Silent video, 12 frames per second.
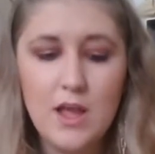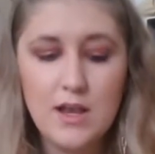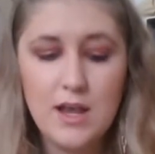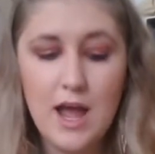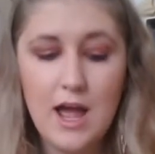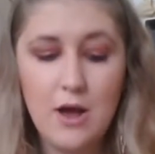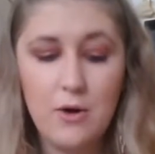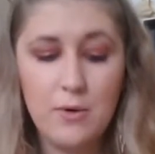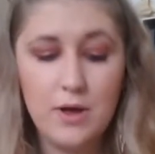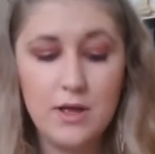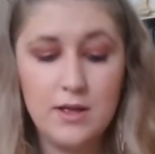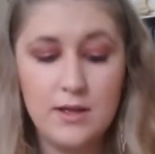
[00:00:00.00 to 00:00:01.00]

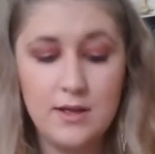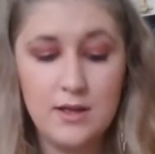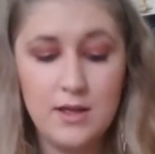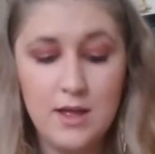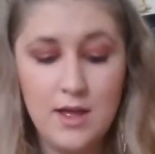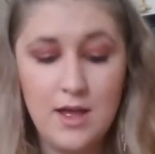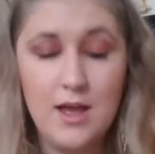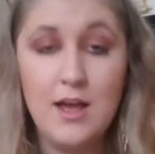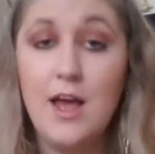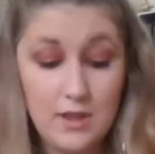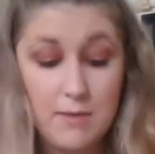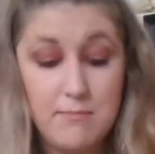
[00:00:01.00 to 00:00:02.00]
Now,
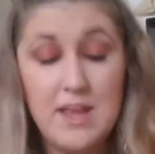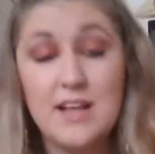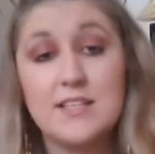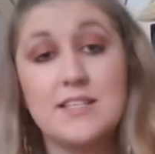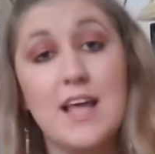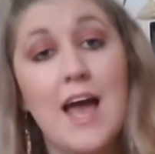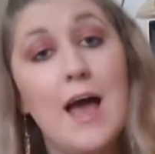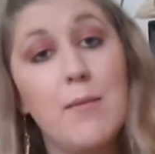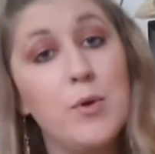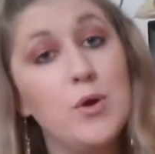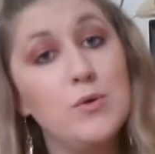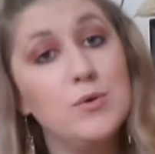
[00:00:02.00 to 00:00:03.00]
meet
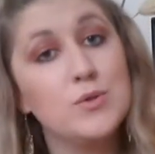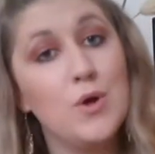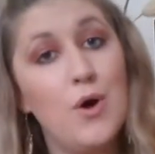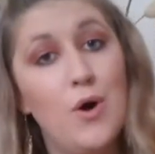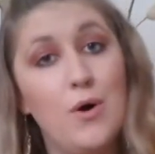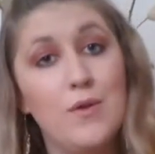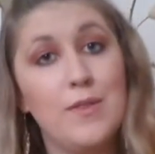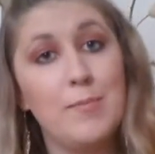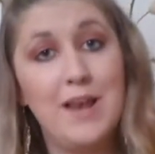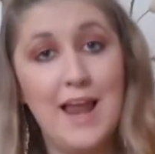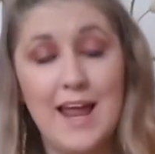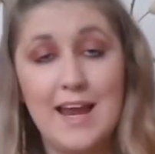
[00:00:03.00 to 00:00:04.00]
Sam, who's on the
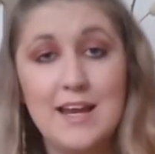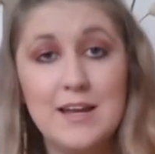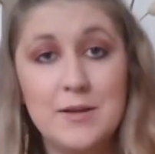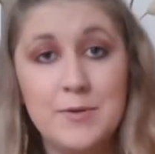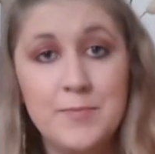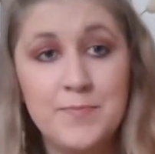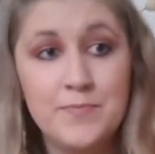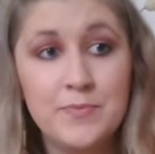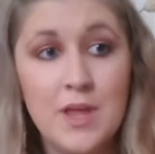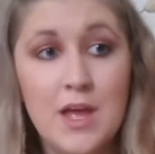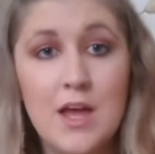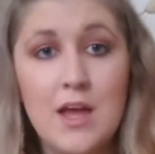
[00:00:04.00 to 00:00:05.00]
plane.
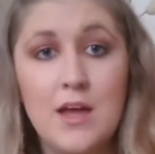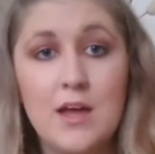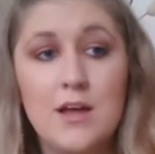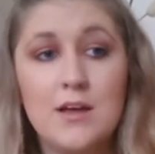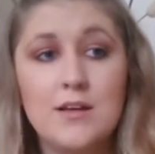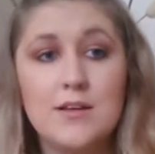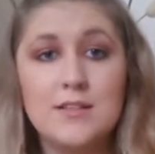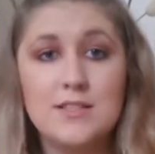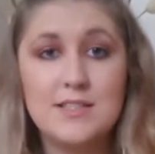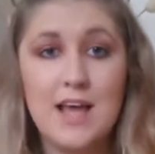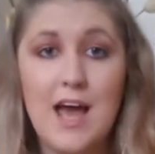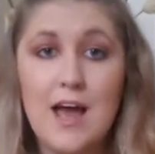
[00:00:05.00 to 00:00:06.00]

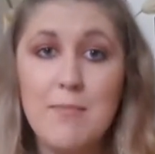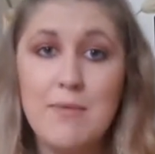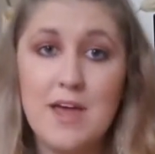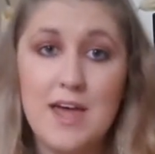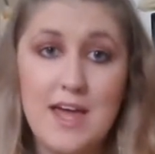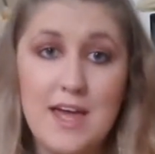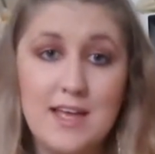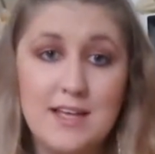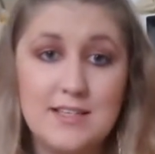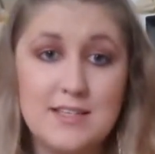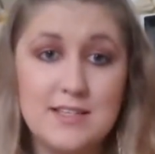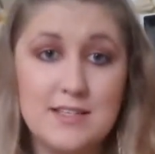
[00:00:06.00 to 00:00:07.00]
Sam
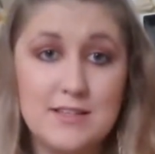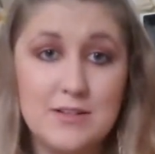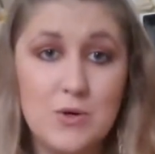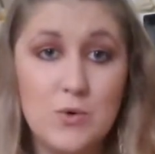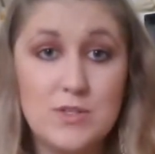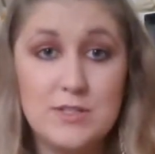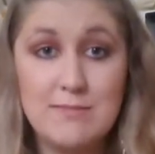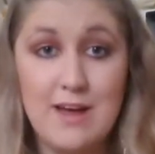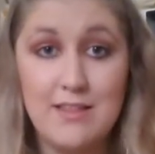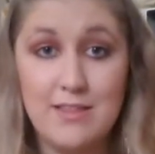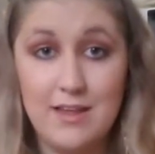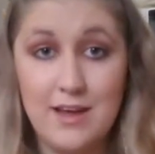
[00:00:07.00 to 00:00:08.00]
is called
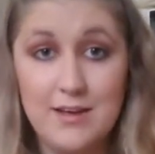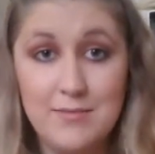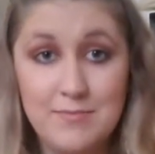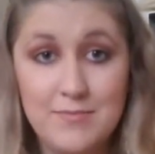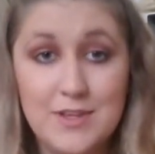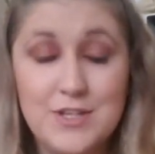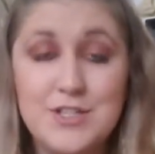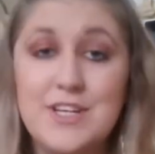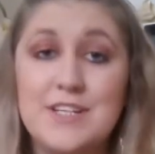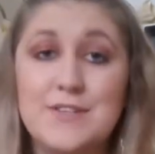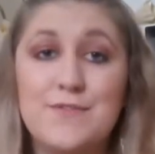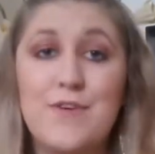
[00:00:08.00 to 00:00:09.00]
Samantha.
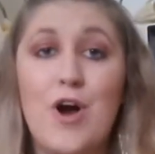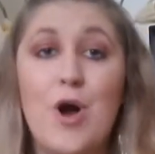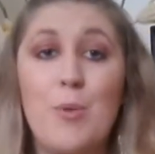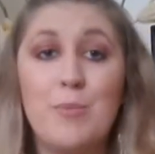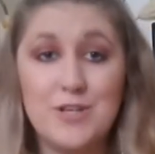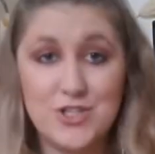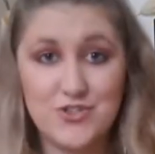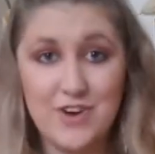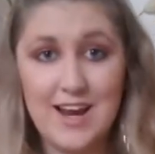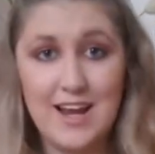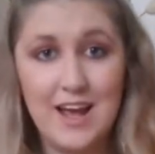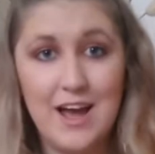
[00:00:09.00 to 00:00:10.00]
She's from
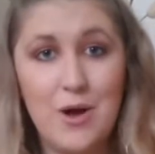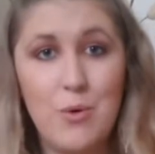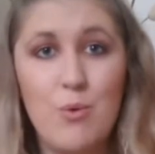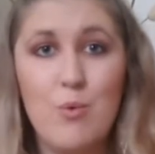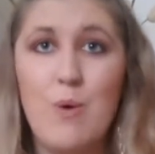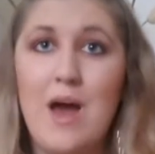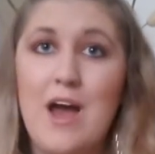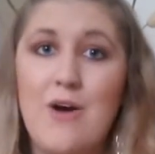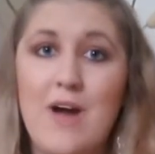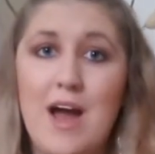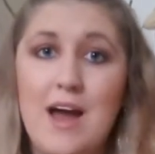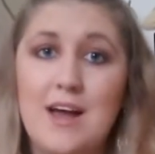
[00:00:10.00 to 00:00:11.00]
Australia,
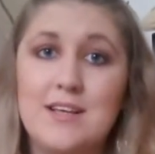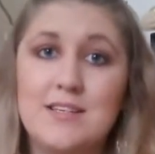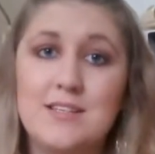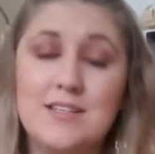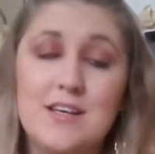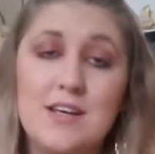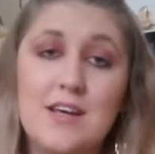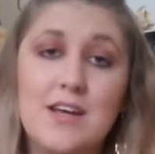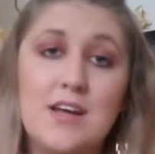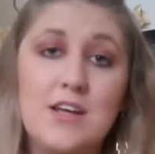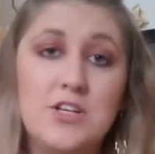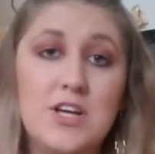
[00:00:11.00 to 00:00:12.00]
whereas
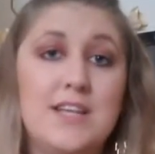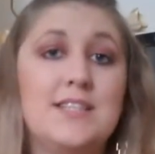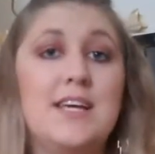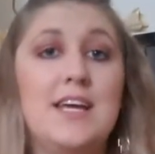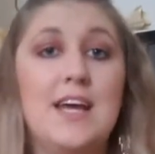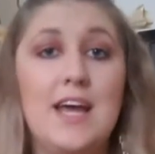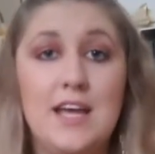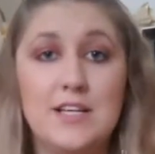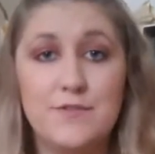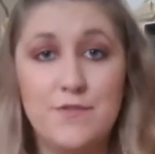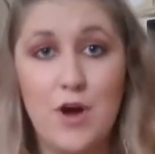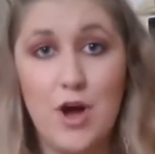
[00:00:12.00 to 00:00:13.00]
Jesse
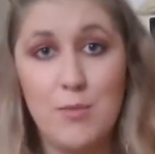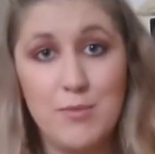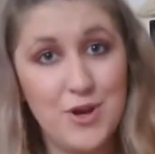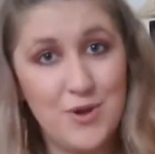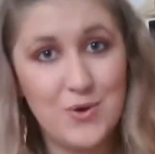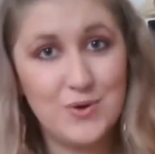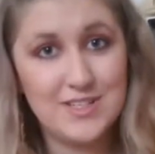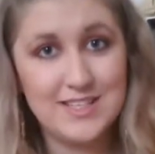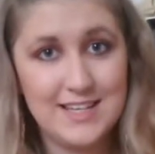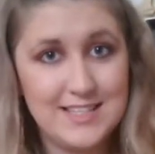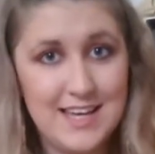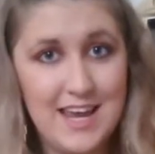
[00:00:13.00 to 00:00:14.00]
is from New York
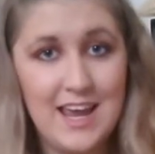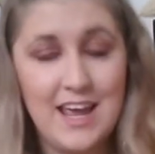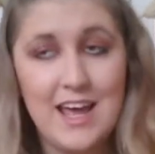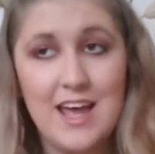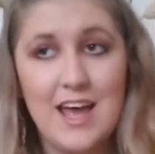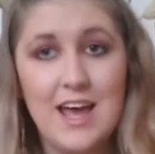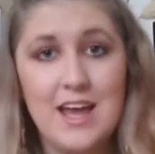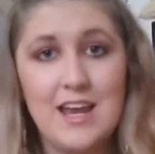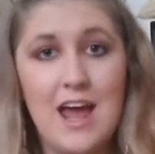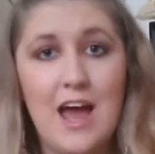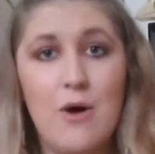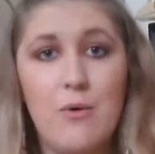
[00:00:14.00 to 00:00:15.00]
City.
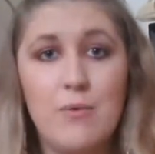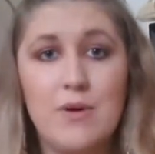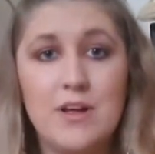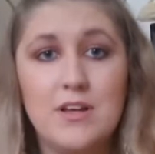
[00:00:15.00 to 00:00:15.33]
Now,